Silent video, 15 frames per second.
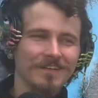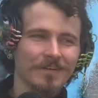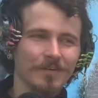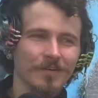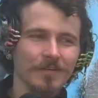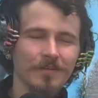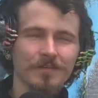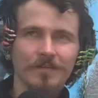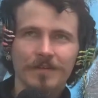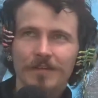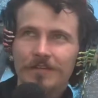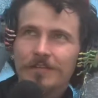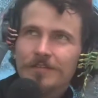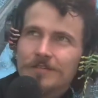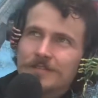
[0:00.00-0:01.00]
Or, you
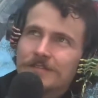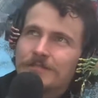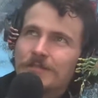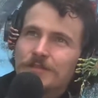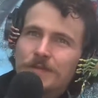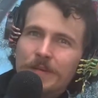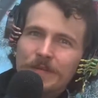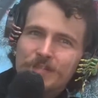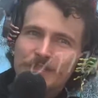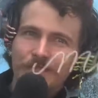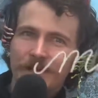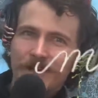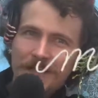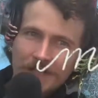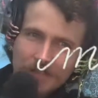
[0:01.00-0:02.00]
know, those those memories should
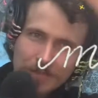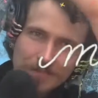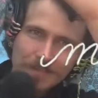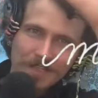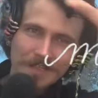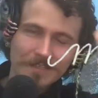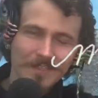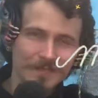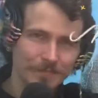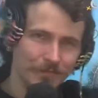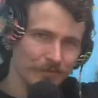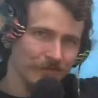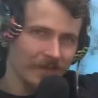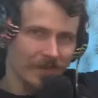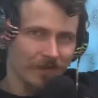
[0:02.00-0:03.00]
probably get close together, let's
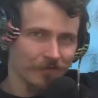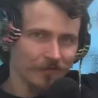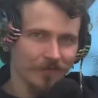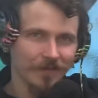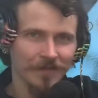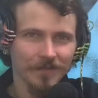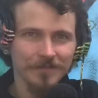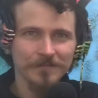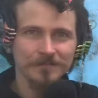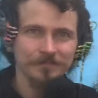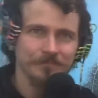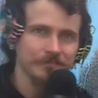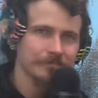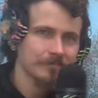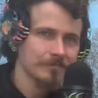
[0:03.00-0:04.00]
move that over there.
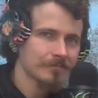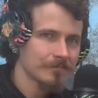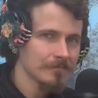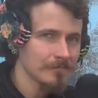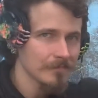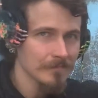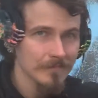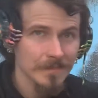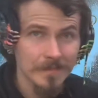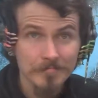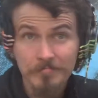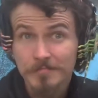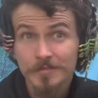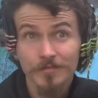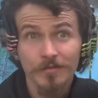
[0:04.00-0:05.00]

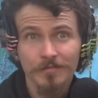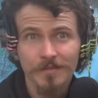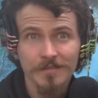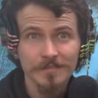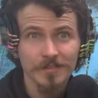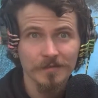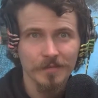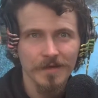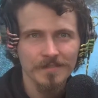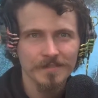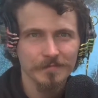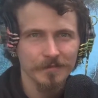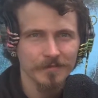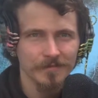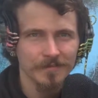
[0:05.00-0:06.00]
Those are all things that are
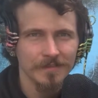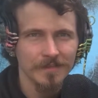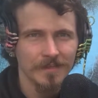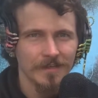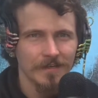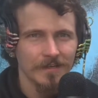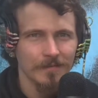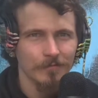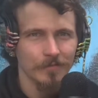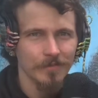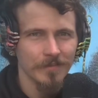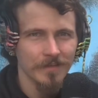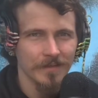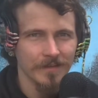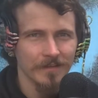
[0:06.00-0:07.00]
possible
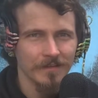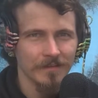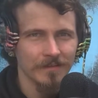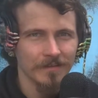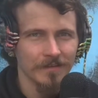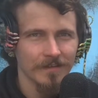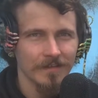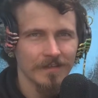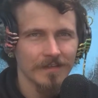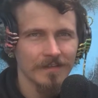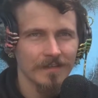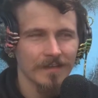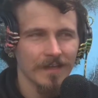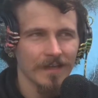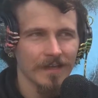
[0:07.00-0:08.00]
within
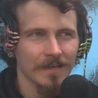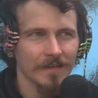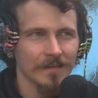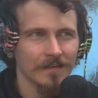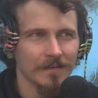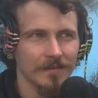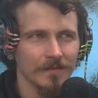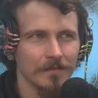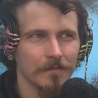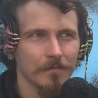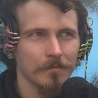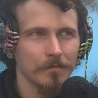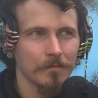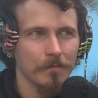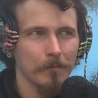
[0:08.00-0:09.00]
a
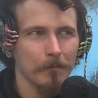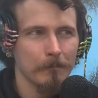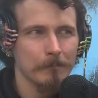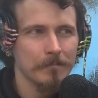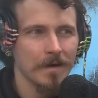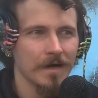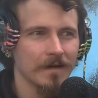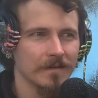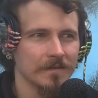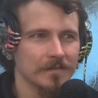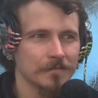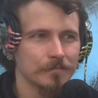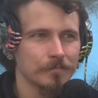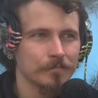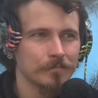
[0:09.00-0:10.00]

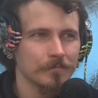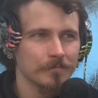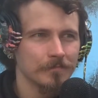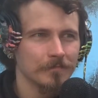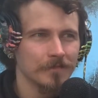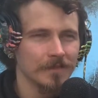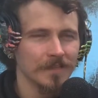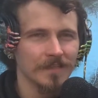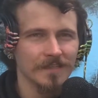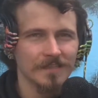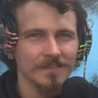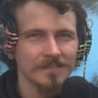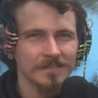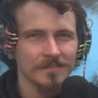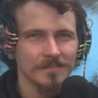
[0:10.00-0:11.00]
mind, within
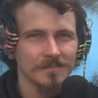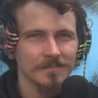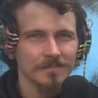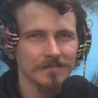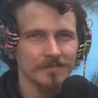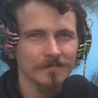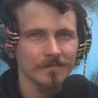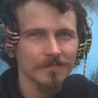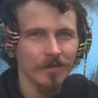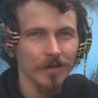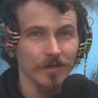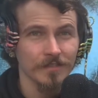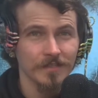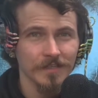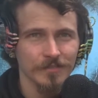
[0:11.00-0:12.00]
this
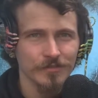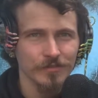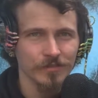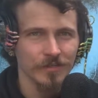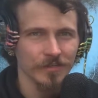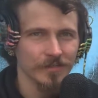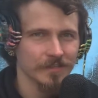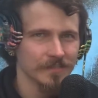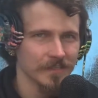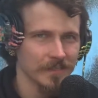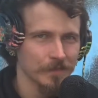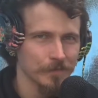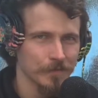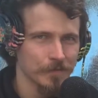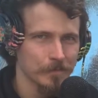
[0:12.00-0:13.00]
architectural
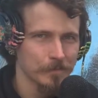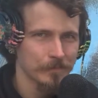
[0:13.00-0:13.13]
archetype